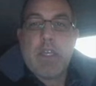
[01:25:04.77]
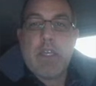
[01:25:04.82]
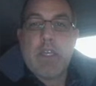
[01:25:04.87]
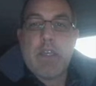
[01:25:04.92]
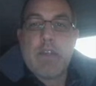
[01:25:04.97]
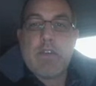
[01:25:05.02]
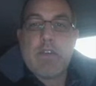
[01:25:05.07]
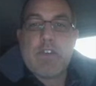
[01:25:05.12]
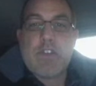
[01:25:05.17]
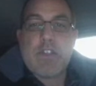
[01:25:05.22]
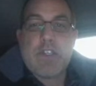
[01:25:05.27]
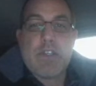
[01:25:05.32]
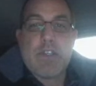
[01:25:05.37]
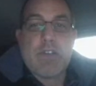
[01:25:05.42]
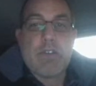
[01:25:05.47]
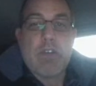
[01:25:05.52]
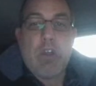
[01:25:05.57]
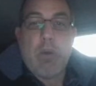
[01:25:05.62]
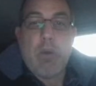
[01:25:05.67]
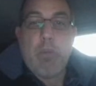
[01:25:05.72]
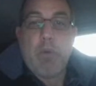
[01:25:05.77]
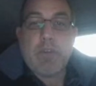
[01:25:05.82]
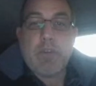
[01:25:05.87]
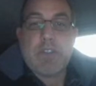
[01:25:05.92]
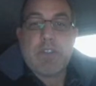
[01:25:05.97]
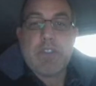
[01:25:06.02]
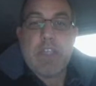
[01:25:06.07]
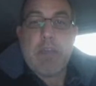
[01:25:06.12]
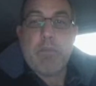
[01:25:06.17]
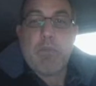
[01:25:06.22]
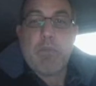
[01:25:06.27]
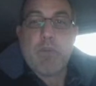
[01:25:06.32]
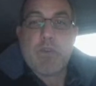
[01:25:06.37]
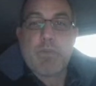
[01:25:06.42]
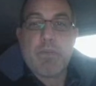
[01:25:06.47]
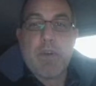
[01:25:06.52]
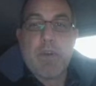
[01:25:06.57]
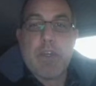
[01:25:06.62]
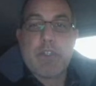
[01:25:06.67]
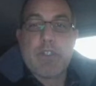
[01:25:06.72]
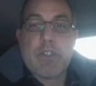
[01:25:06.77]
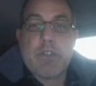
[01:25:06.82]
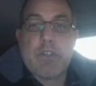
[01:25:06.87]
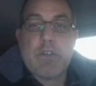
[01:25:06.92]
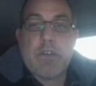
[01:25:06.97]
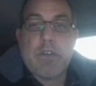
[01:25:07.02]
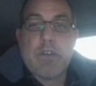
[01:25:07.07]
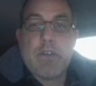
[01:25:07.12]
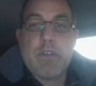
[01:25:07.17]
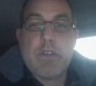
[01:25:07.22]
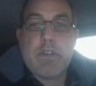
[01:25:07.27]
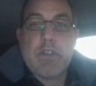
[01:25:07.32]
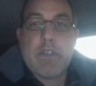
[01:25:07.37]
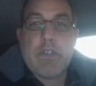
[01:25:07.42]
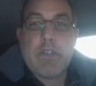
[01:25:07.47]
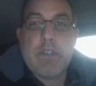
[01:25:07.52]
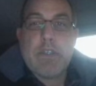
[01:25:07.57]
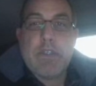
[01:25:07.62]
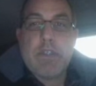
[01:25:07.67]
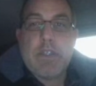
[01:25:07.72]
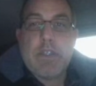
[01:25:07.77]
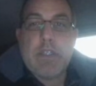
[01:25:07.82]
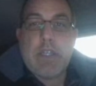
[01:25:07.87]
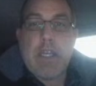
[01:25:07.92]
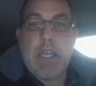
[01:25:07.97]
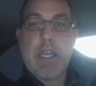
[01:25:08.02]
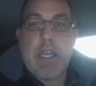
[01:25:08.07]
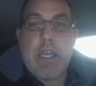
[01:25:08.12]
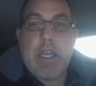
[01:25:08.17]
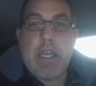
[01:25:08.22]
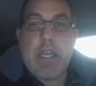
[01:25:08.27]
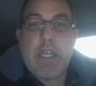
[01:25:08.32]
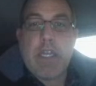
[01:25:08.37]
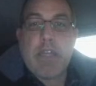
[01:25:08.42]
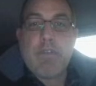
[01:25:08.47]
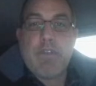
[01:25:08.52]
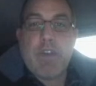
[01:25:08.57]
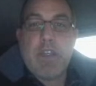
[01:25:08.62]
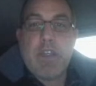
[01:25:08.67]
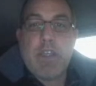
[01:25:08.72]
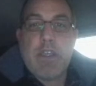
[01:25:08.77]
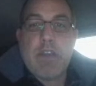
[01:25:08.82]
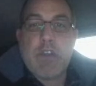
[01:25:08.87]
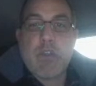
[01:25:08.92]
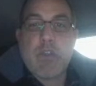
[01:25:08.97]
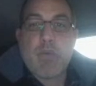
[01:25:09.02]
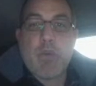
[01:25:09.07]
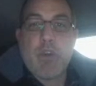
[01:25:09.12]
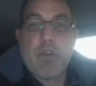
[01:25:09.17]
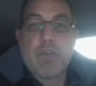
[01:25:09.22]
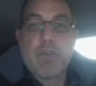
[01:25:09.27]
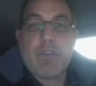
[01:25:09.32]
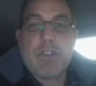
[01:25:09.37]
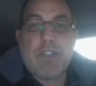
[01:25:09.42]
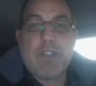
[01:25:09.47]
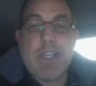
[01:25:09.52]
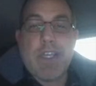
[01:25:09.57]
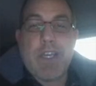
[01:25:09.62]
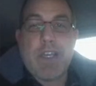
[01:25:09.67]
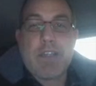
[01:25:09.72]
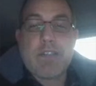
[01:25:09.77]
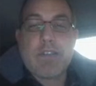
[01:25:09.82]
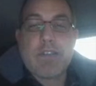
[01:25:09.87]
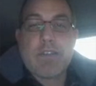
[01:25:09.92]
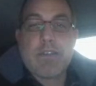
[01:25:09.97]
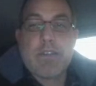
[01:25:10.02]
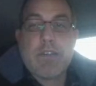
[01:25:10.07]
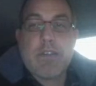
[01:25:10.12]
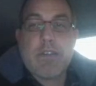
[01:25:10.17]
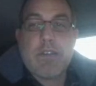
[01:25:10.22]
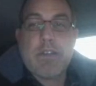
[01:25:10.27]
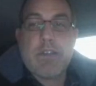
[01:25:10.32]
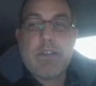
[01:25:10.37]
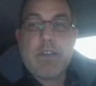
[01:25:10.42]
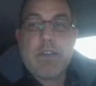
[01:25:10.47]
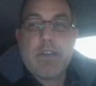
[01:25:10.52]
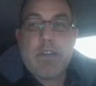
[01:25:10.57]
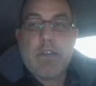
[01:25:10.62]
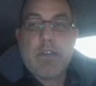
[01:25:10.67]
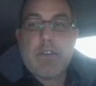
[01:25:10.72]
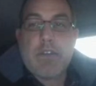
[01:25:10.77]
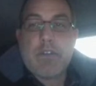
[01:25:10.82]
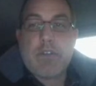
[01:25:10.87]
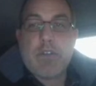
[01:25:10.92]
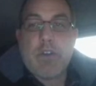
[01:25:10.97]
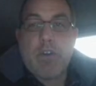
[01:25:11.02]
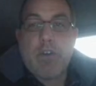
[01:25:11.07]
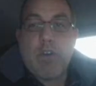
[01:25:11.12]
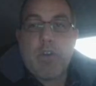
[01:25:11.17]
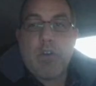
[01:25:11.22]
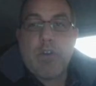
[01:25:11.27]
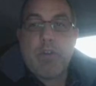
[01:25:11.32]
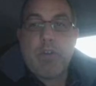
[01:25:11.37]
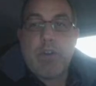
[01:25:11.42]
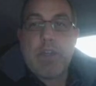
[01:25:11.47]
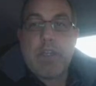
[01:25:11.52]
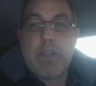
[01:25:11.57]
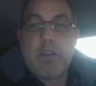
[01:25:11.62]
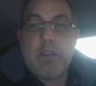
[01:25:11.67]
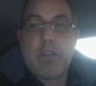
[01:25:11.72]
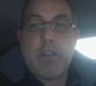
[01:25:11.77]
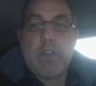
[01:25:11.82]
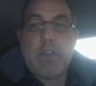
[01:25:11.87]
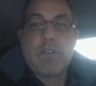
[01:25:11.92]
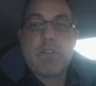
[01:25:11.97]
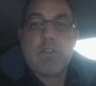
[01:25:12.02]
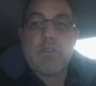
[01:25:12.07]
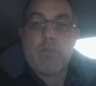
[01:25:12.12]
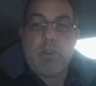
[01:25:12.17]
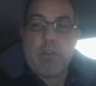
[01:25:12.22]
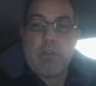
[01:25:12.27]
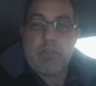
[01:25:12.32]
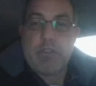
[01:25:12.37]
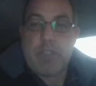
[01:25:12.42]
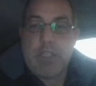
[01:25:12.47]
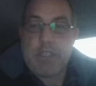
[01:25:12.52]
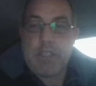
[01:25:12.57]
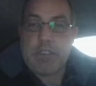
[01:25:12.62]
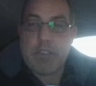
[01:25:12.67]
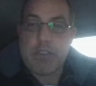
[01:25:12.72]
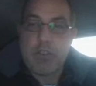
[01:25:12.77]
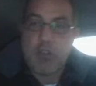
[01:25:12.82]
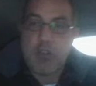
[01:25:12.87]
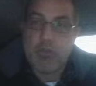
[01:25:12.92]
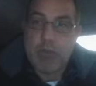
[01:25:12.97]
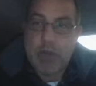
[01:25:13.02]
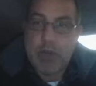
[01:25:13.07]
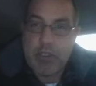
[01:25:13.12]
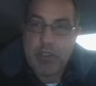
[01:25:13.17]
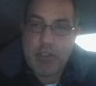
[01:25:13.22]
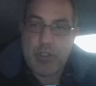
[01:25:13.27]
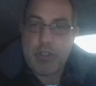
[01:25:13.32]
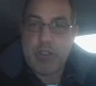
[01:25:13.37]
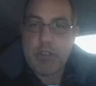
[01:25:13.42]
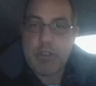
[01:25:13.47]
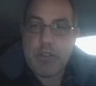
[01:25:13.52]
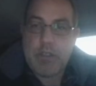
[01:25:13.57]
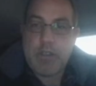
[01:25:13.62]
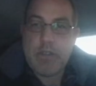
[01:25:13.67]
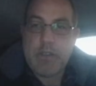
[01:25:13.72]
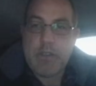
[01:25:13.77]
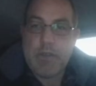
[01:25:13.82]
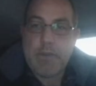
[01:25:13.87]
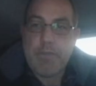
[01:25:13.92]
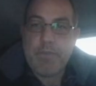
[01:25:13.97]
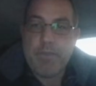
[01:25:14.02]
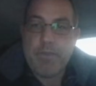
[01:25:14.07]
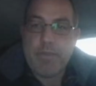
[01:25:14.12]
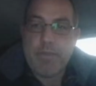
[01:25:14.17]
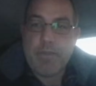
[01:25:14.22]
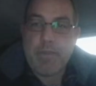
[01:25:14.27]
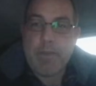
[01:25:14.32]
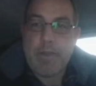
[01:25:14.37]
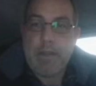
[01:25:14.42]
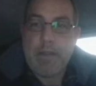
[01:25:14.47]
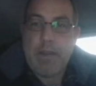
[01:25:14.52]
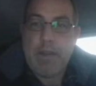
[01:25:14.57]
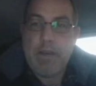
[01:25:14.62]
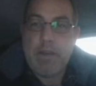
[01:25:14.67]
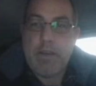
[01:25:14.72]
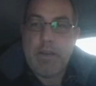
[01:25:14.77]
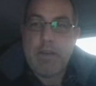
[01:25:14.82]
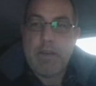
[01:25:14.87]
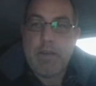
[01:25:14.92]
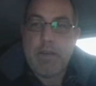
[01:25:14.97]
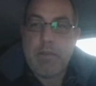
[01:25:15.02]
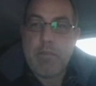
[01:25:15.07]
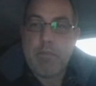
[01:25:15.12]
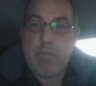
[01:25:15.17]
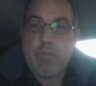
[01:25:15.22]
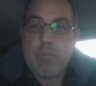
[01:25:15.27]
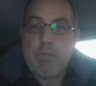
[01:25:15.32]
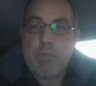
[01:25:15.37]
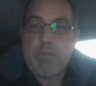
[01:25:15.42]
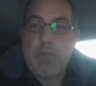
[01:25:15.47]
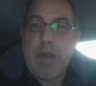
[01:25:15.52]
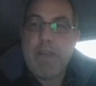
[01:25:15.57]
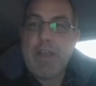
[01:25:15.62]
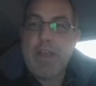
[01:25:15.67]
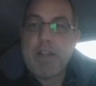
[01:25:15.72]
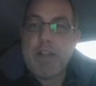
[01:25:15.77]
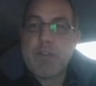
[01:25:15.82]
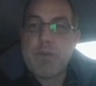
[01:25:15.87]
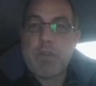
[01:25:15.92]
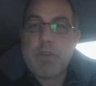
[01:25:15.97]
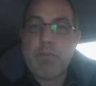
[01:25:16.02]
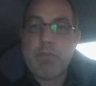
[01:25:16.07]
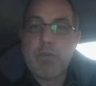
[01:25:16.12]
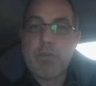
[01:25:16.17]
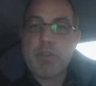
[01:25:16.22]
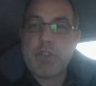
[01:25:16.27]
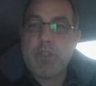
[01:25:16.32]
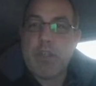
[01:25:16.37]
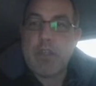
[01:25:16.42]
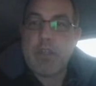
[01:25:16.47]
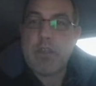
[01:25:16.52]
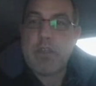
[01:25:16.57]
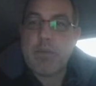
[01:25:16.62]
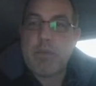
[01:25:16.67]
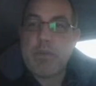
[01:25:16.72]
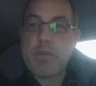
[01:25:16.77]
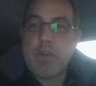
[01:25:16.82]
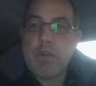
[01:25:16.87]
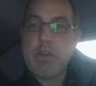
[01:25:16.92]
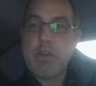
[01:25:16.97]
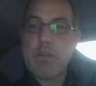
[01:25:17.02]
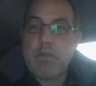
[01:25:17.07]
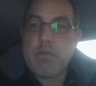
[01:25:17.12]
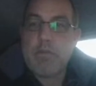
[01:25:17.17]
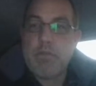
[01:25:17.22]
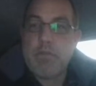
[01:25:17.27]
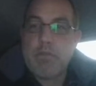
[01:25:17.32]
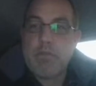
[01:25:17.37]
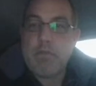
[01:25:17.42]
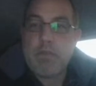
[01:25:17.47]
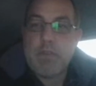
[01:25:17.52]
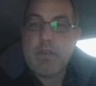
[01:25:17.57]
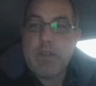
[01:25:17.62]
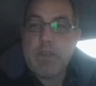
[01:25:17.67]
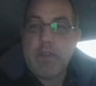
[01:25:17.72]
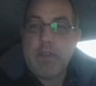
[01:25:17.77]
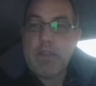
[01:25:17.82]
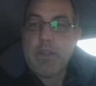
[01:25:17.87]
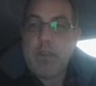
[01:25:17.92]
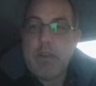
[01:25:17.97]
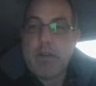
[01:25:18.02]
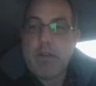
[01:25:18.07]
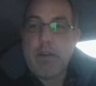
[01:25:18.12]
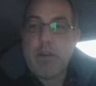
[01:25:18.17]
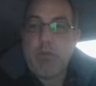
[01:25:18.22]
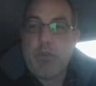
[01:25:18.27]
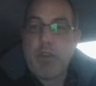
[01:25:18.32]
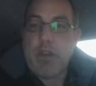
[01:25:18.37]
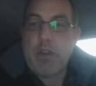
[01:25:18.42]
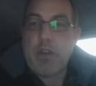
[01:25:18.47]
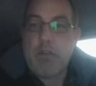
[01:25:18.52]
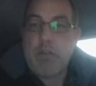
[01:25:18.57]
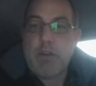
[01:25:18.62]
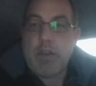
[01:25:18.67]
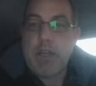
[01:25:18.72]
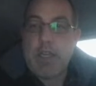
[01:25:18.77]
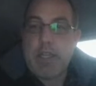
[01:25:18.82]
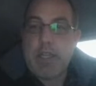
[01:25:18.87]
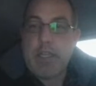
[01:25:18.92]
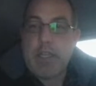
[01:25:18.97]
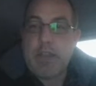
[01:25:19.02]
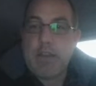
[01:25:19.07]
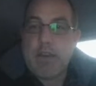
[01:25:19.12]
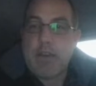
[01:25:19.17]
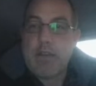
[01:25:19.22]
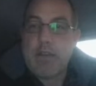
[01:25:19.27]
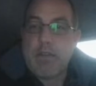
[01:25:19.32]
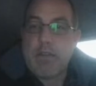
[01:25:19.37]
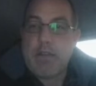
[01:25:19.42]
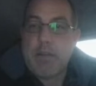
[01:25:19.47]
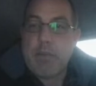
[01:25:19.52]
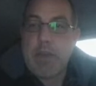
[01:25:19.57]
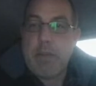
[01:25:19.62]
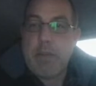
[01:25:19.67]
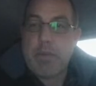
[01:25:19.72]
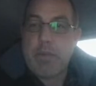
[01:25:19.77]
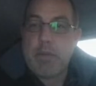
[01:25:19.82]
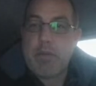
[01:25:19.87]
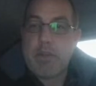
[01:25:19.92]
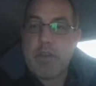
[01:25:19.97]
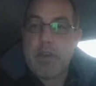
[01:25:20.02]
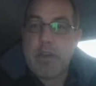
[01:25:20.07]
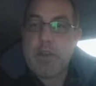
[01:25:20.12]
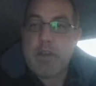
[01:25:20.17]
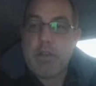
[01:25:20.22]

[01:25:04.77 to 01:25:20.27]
is still almost the same boost pressure, and the VE is 106. So it thinks the 106 is too much. Wow, that is really pushing that up. Okay. All right. Well, you know what? I like that. I'm happy with that.